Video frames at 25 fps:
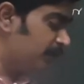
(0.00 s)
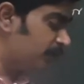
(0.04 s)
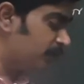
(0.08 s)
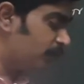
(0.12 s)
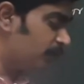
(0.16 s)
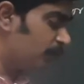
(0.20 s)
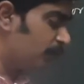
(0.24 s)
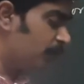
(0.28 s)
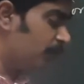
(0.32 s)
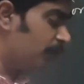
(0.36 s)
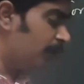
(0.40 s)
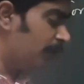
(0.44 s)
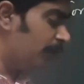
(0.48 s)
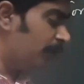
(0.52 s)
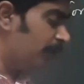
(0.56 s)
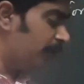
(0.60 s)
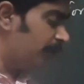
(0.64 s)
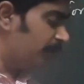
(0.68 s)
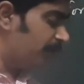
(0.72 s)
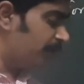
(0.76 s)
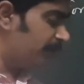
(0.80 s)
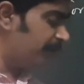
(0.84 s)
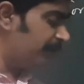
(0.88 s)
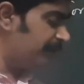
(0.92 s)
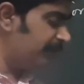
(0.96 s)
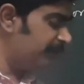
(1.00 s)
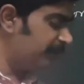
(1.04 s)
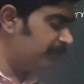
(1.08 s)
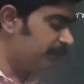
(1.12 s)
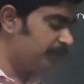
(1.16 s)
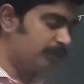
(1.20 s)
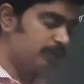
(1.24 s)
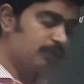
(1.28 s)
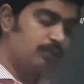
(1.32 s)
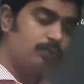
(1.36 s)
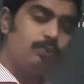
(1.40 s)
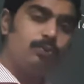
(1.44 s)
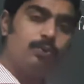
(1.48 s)
So V is
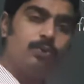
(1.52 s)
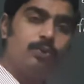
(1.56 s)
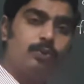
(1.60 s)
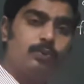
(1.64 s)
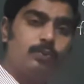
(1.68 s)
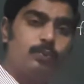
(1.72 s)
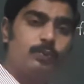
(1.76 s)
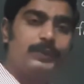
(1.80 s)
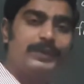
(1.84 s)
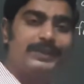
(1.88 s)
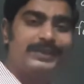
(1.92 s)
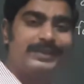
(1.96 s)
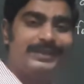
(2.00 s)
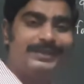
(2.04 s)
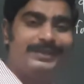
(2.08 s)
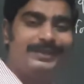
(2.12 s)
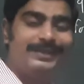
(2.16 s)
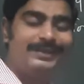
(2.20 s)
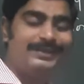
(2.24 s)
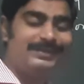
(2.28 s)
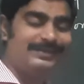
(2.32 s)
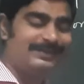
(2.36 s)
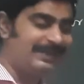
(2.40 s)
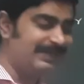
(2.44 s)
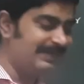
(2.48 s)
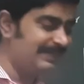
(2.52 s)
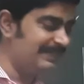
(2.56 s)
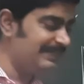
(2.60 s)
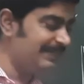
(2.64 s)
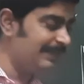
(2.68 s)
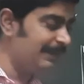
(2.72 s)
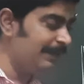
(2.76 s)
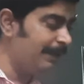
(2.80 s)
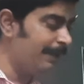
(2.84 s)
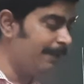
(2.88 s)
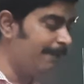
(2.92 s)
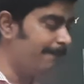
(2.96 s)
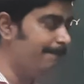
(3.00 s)
equals to 2NL. That is
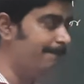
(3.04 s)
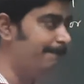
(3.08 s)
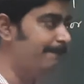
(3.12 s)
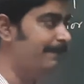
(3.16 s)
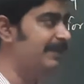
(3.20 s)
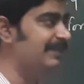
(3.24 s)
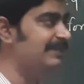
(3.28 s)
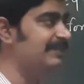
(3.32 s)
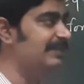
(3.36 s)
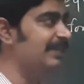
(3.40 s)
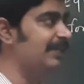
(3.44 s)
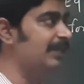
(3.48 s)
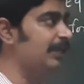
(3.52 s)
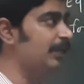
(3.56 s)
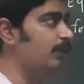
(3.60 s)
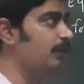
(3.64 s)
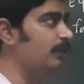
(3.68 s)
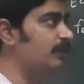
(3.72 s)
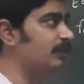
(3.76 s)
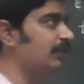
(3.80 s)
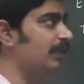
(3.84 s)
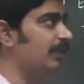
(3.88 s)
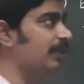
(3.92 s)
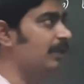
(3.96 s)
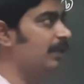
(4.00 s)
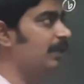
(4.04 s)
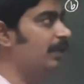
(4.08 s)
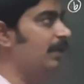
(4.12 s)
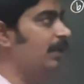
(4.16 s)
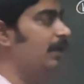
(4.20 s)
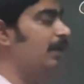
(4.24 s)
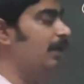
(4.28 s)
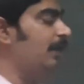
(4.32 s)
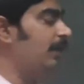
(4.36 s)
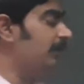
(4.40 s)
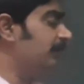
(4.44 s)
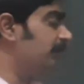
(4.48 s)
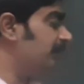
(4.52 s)
the basic equation.
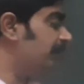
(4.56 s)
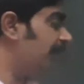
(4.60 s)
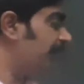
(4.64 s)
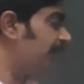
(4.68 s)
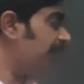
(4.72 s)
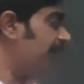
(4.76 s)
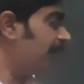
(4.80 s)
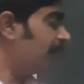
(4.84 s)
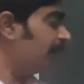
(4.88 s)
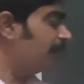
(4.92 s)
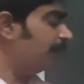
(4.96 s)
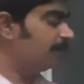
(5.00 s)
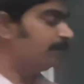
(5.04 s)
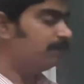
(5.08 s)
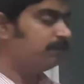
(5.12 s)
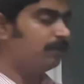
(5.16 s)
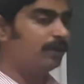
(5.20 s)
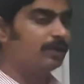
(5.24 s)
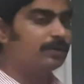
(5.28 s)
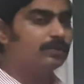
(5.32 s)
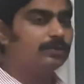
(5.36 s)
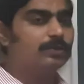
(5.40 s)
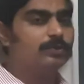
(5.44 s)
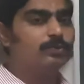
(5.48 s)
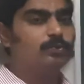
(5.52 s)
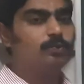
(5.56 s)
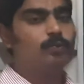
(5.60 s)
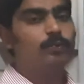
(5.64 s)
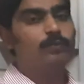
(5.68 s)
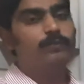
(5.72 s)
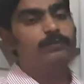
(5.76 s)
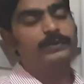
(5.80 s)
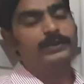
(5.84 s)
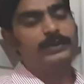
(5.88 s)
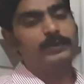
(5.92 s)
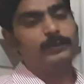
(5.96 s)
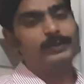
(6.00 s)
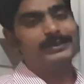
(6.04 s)
Then for the two
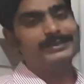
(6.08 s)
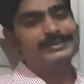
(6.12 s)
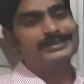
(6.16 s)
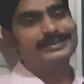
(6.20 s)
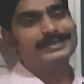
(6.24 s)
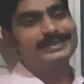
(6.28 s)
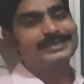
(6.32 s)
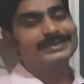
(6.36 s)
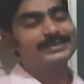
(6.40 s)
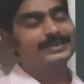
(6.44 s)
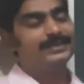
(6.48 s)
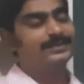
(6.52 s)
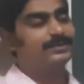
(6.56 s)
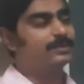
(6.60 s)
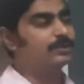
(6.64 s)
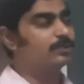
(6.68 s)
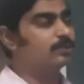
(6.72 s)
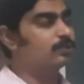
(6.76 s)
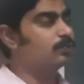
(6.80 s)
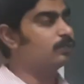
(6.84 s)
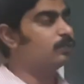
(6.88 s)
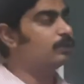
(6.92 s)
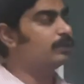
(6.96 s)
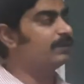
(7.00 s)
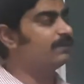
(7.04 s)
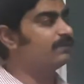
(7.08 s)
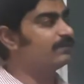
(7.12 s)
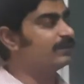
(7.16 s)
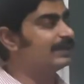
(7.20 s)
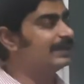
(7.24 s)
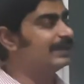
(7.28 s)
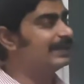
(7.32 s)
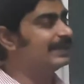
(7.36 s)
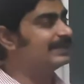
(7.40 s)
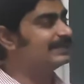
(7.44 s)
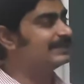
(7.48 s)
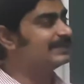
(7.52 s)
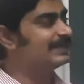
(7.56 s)
frequencies, the two
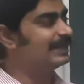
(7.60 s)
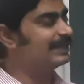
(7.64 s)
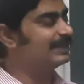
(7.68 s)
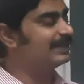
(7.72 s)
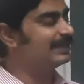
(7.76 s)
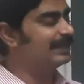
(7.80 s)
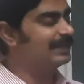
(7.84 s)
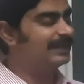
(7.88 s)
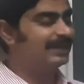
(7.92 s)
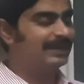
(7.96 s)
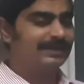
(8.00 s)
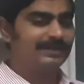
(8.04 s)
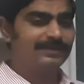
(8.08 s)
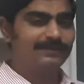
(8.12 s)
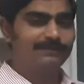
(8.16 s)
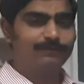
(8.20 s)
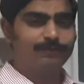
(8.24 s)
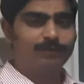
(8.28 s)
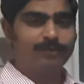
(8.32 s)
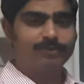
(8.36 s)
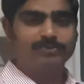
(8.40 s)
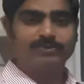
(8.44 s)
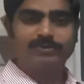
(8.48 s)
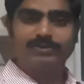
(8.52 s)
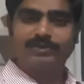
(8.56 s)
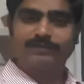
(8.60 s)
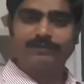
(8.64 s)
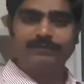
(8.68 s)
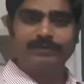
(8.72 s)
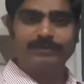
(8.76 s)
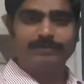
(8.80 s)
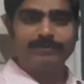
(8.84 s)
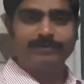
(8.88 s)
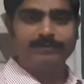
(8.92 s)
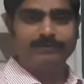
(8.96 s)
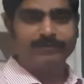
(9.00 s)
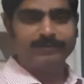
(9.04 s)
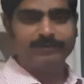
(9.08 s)
different lengths are there. The velocity
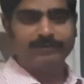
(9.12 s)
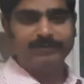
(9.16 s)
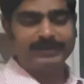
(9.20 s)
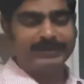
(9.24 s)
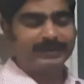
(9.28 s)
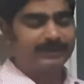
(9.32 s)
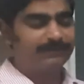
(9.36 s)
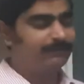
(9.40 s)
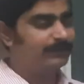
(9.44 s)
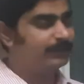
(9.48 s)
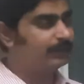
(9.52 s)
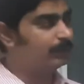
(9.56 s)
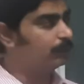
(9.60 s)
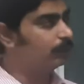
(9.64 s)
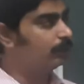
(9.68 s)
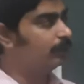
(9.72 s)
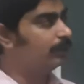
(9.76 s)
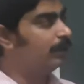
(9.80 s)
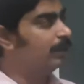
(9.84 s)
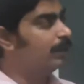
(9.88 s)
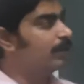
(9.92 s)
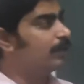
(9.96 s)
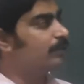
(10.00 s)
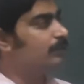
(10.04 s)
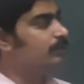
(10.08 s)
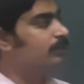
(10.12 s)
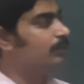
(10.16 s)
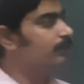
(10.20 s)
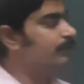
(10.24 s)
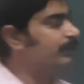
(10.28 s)
will be V1 and V2.